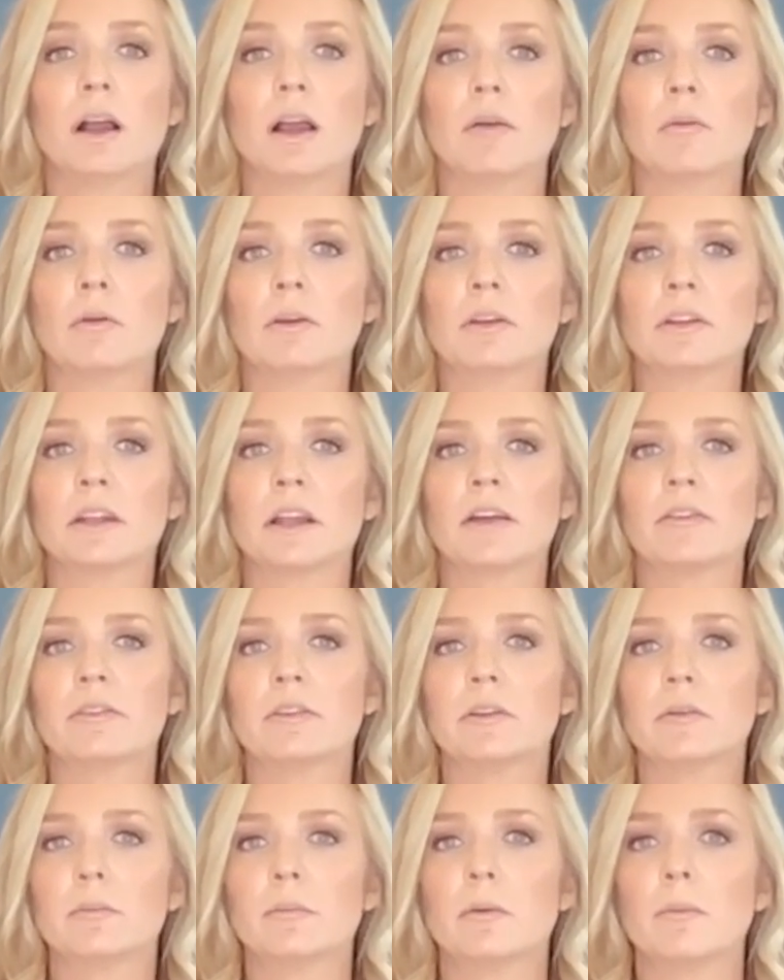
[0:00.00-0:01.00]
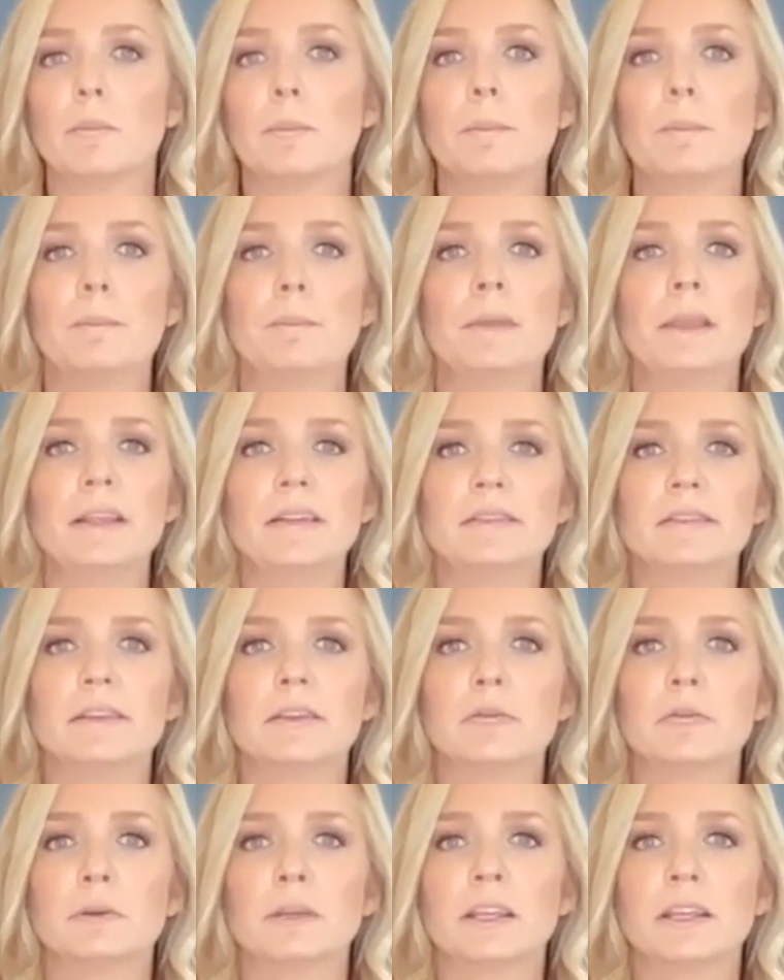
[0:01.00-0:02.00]
I want you to have an
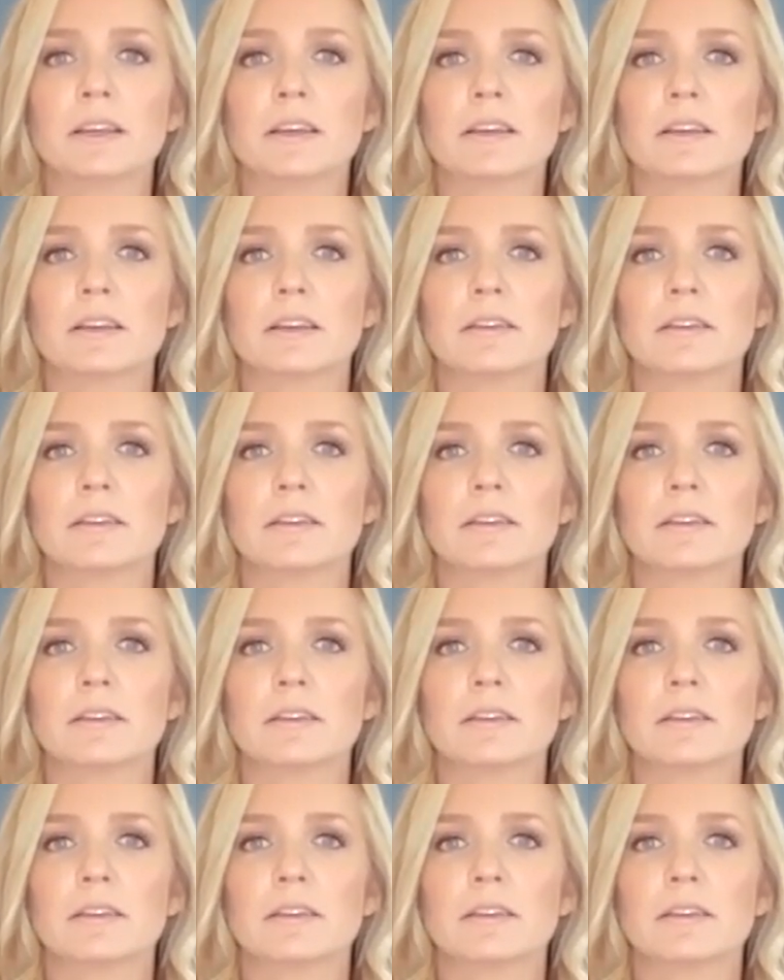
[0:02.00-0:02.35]
amazing week.